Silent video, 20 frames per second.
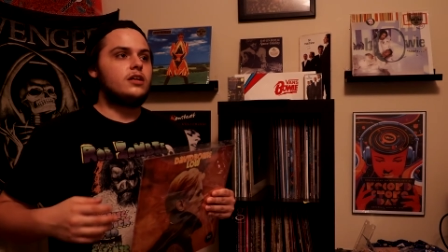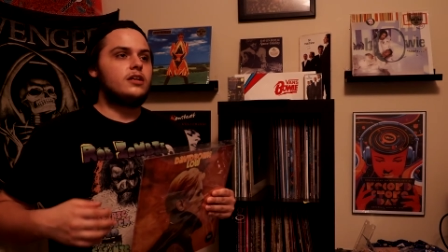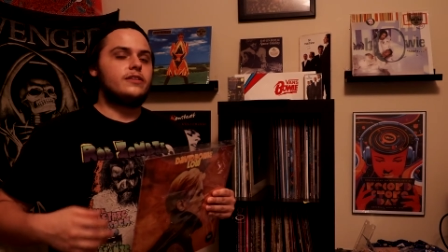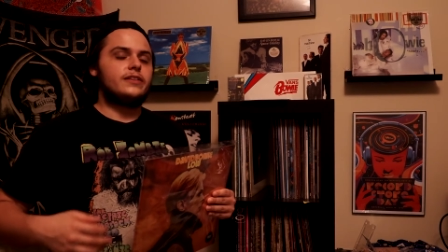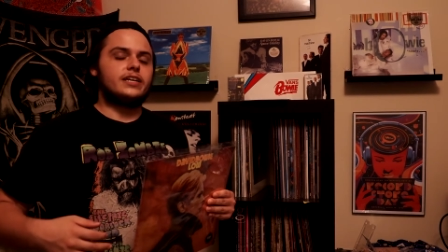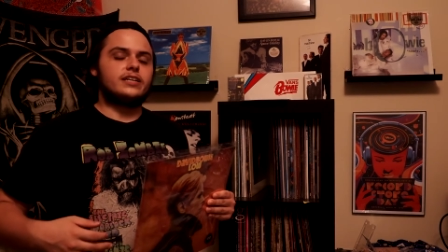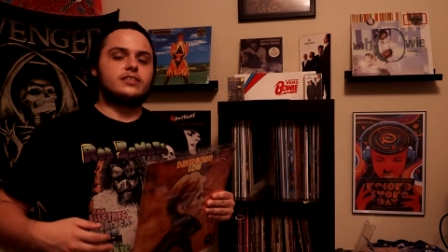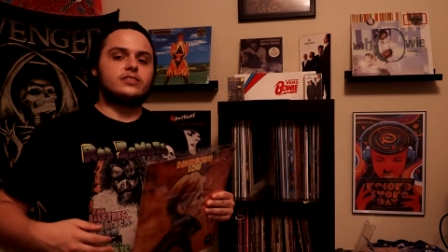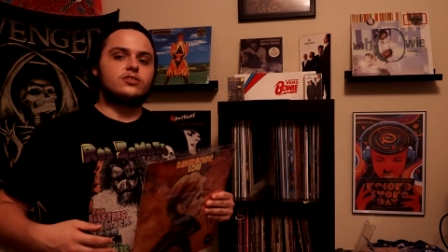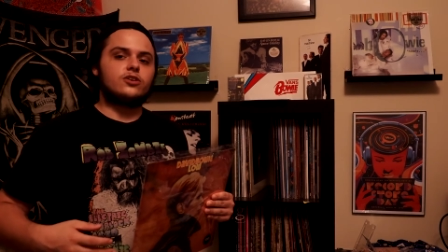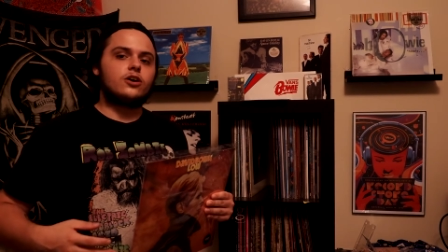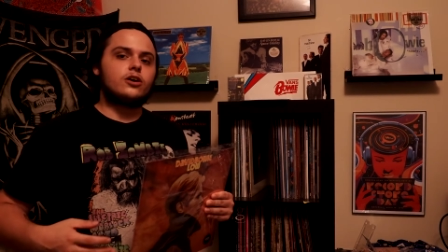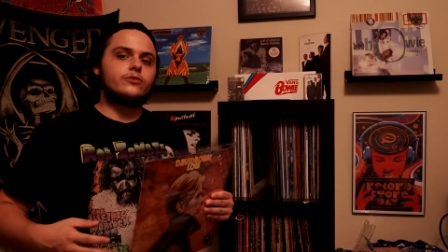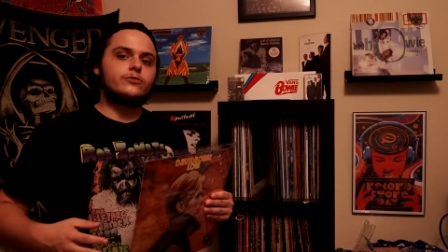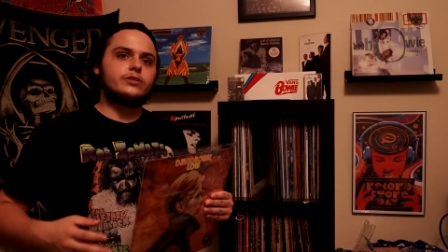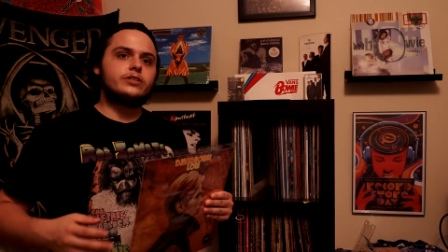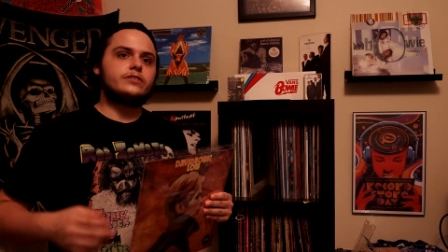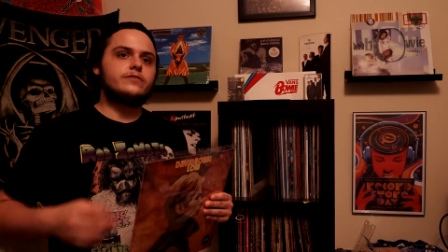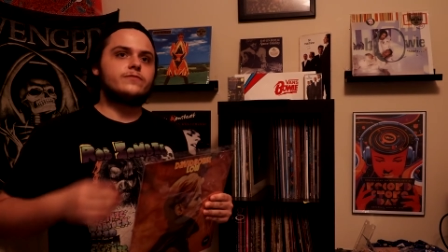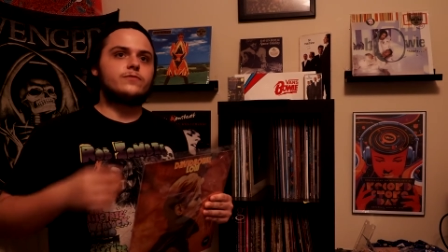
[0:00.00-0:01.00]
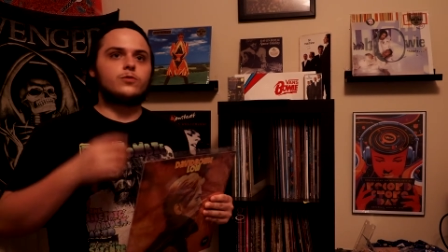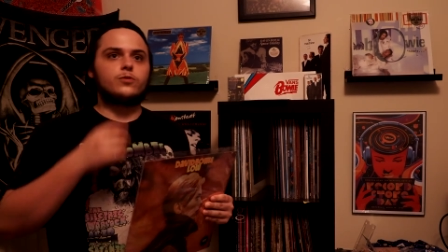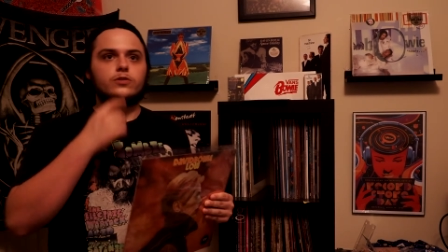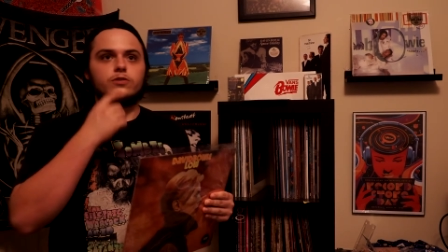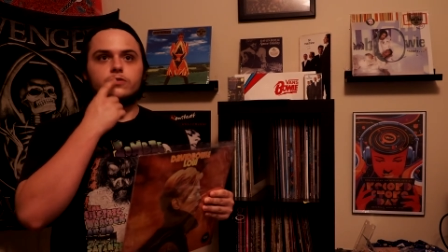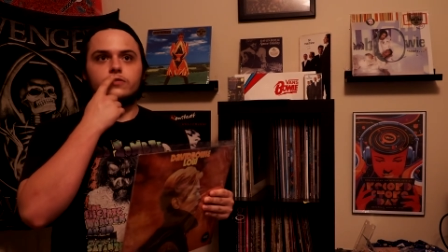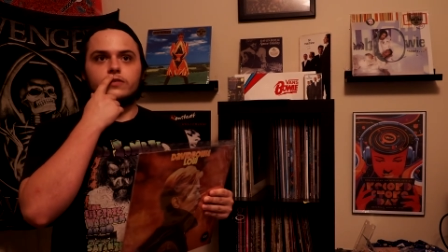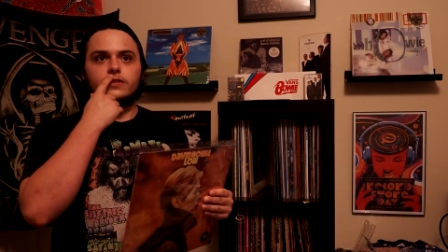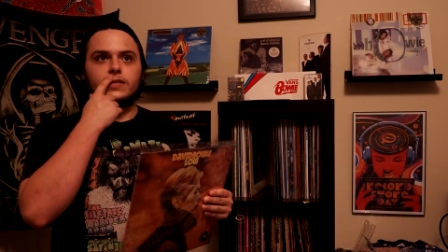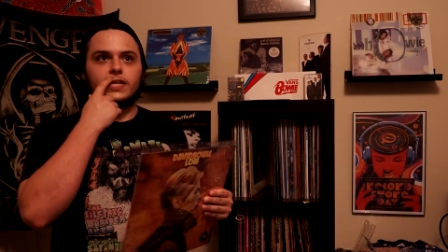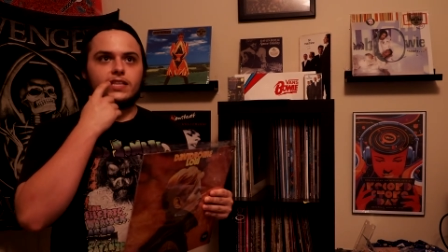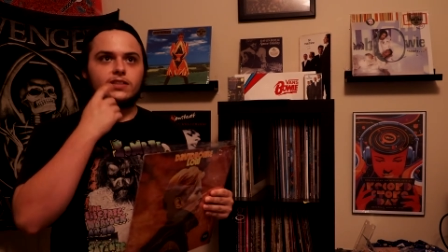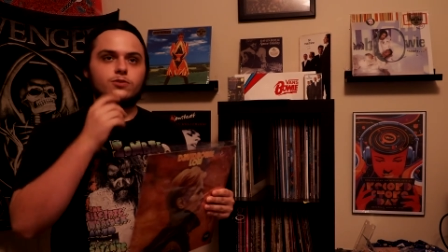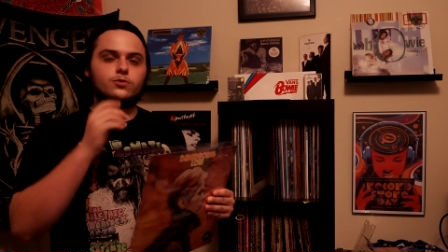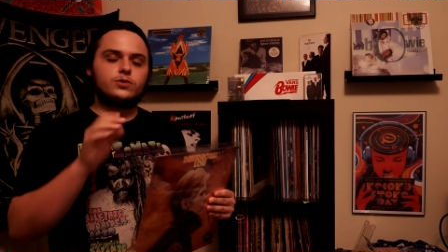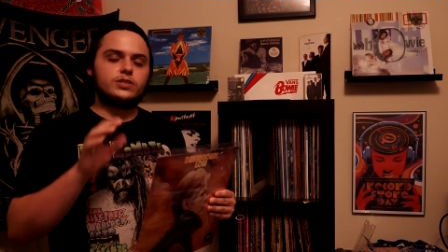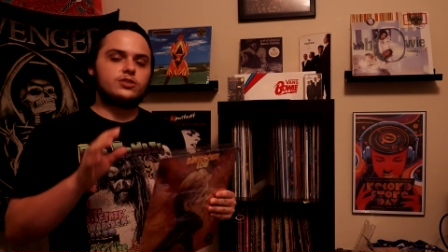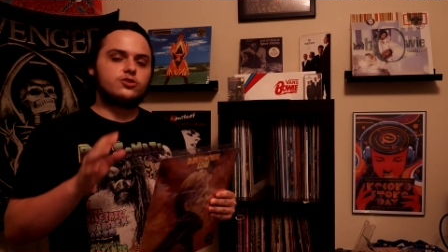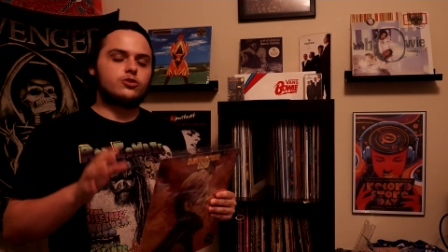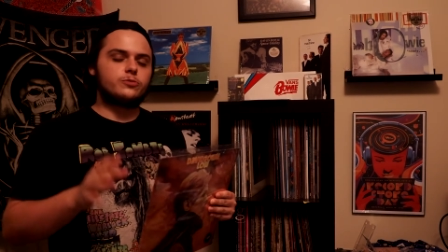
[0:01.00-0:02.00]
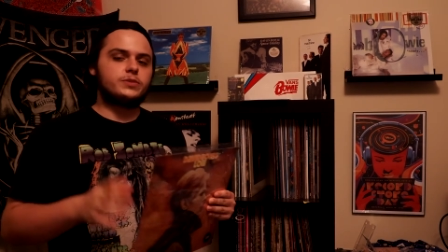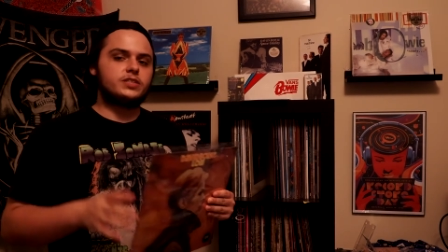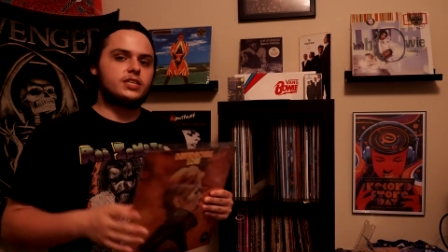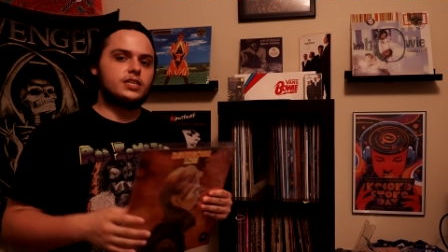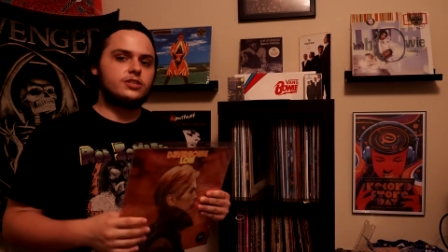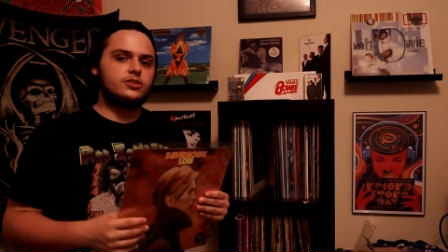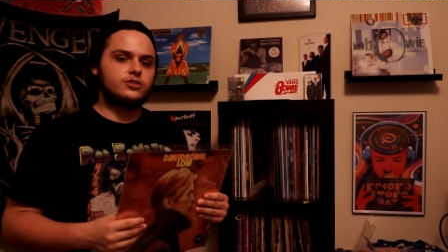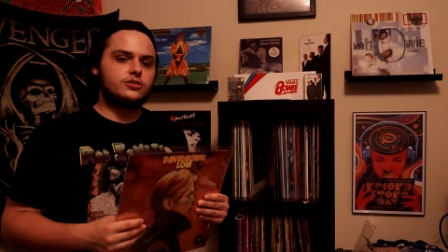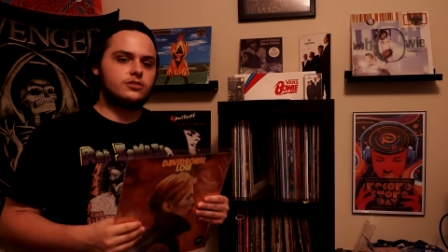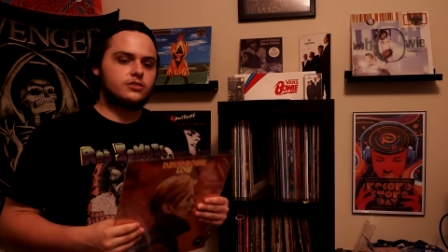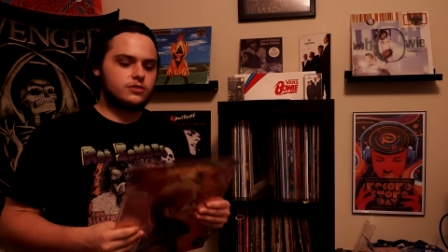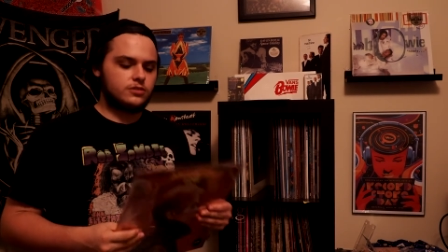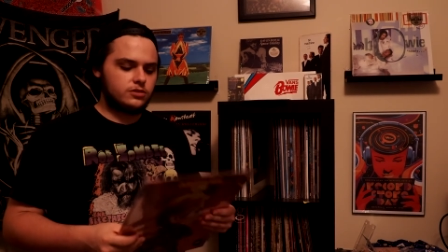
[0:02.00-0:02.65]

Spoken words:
that guitar riff or that little instrumentation.